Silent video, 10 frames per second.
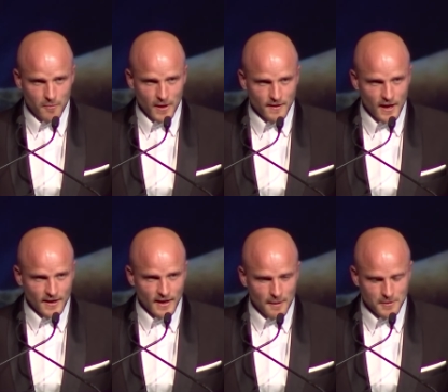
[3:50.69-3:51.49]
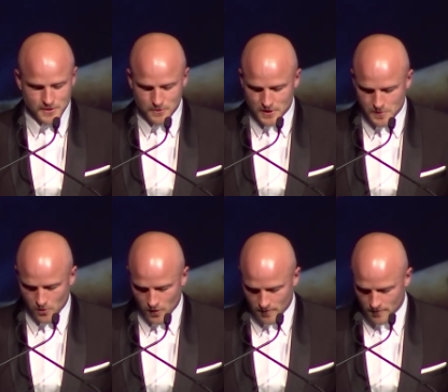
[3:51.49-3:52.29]
I've been lucky up until this
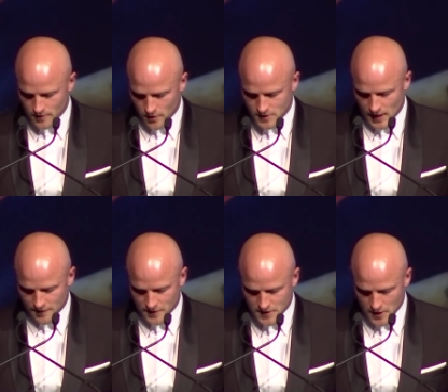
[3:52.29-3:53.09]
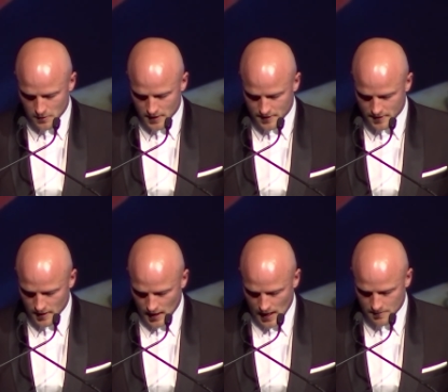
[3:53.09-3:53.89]
point not to have to deal with
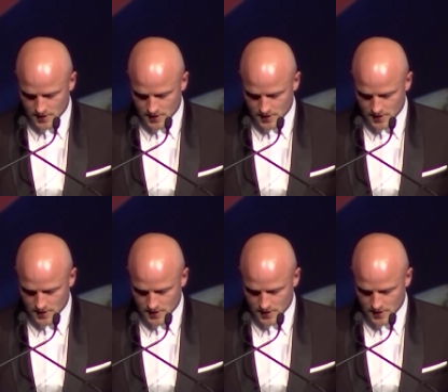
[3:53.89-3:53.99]
um,